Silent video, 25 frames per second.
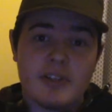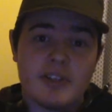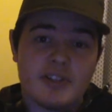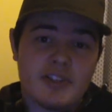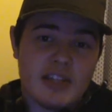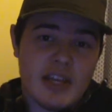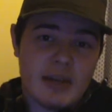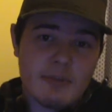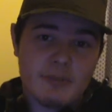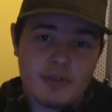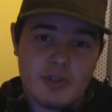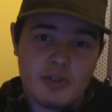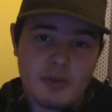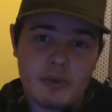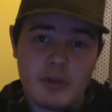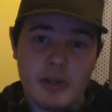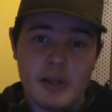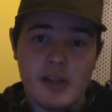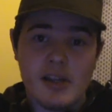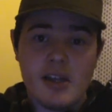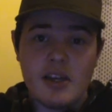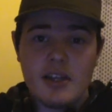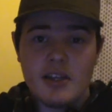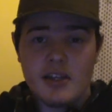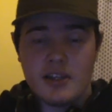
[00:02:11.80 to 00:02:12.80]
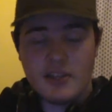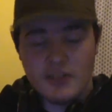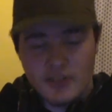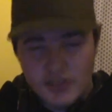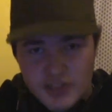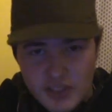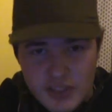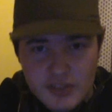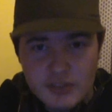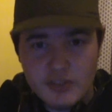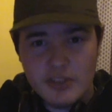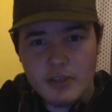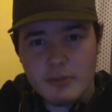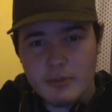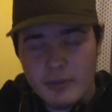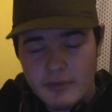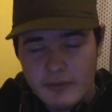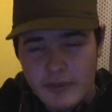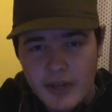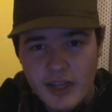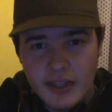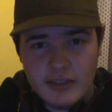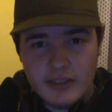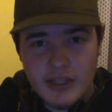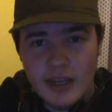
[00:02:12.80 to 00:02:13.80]
where this game's going. You can see there's going to be
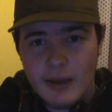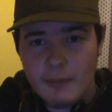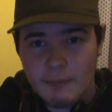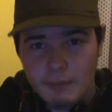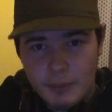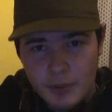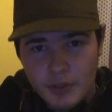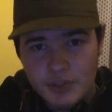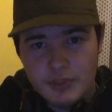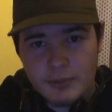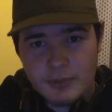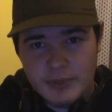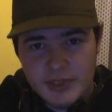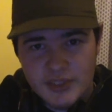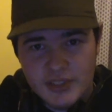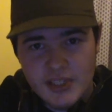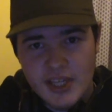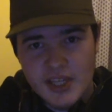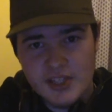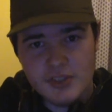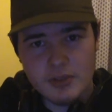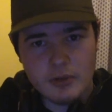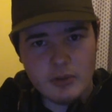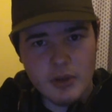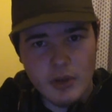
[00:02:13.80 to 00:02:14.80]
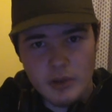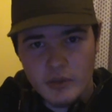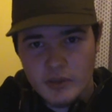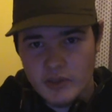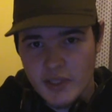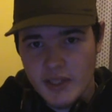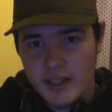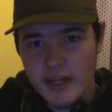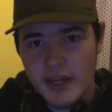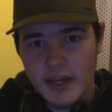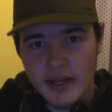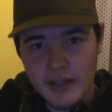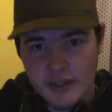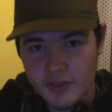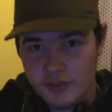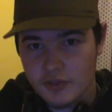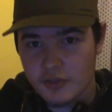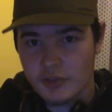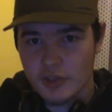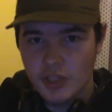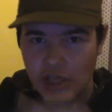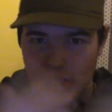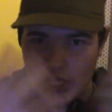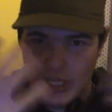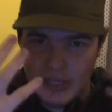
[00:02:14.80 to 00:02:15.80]
violent and possibly sexual content in it,
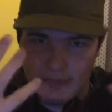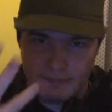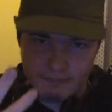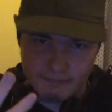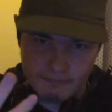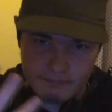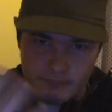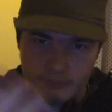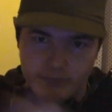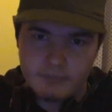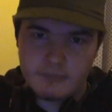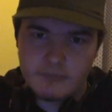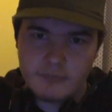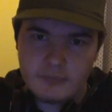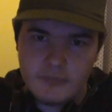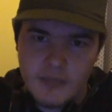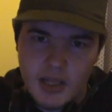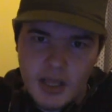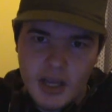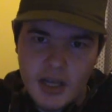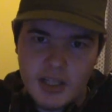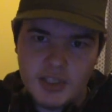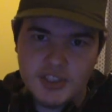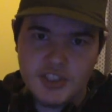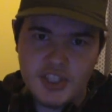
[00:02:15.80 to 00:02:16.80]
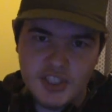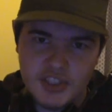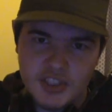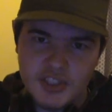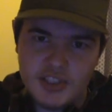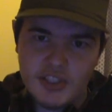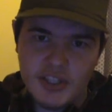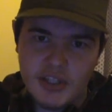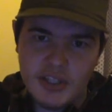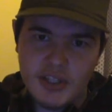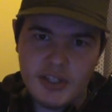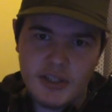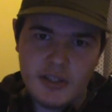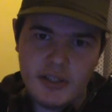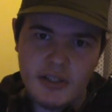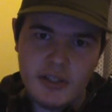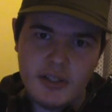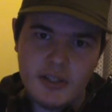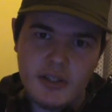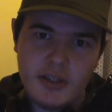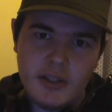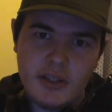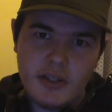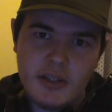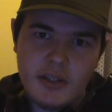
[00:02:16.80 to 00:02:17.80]
so you adjust the
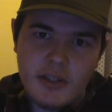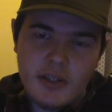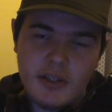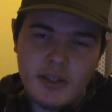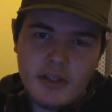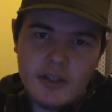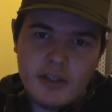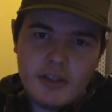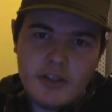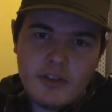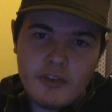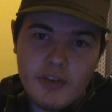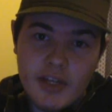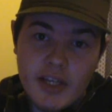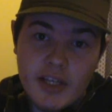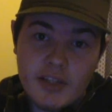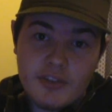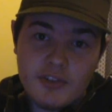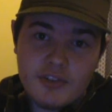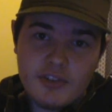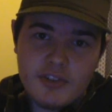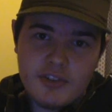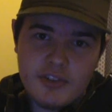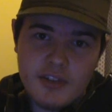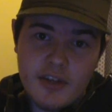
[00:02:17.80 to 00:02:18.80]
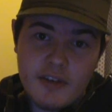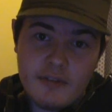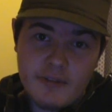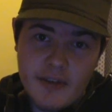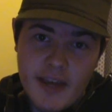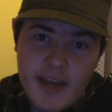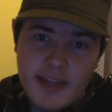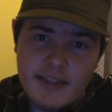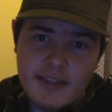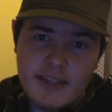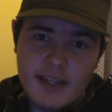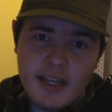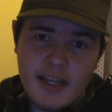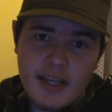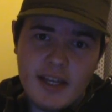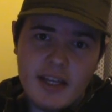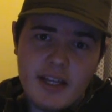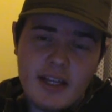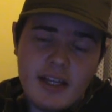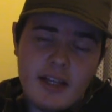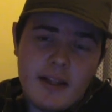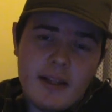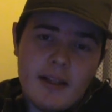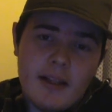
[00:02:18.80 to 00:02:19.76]
rating to affect that.